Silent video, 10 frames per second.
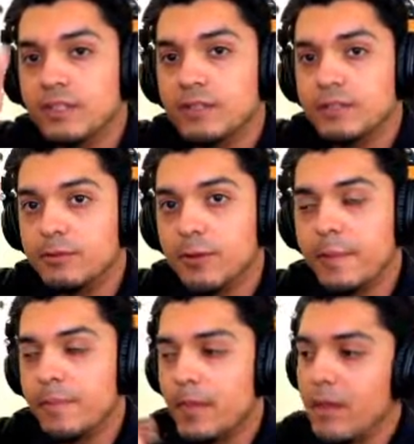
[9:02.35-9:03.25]
this way,
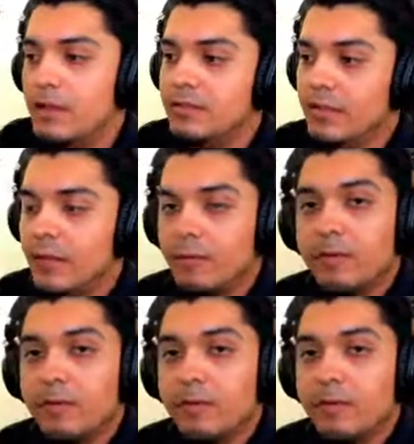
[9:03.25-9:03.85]
so that way we